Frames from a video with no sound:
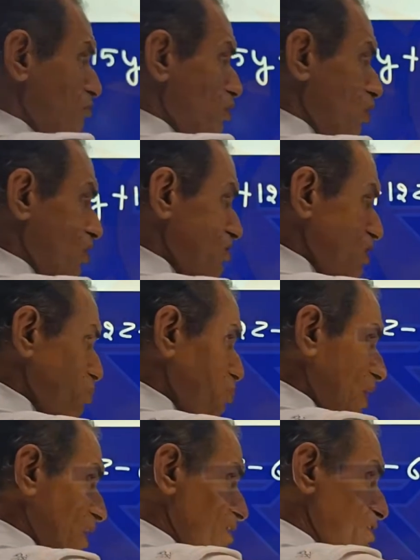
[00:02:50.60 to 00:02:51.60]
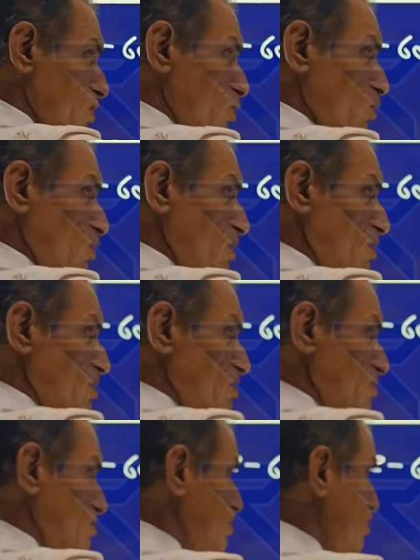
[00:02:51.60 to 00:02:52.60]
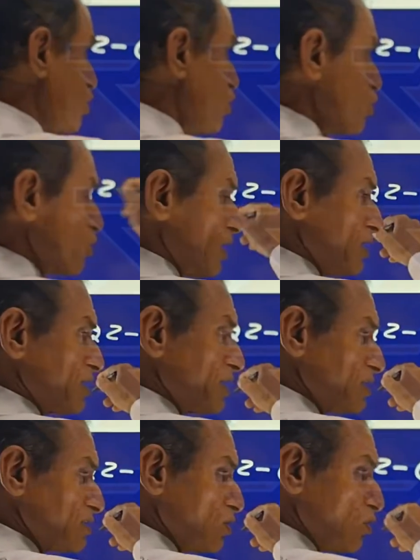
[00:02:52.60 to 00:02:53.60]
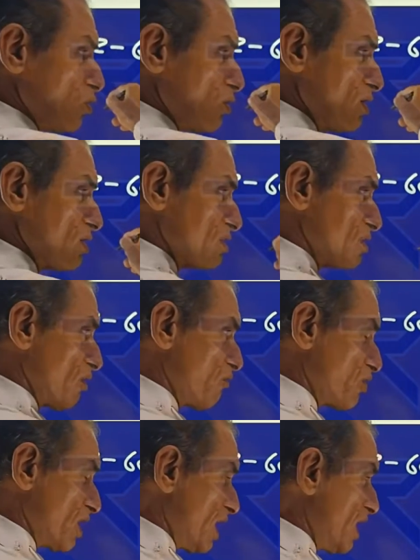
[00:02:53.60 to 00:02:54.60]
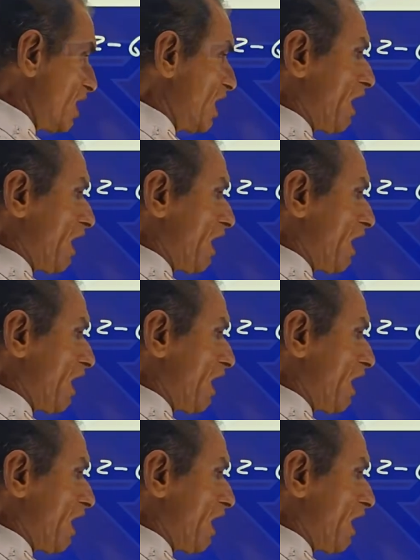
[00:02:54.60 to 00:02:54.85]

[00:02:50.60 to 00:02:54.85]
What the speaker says: because this part is 0, 0 into anything is 0, therefore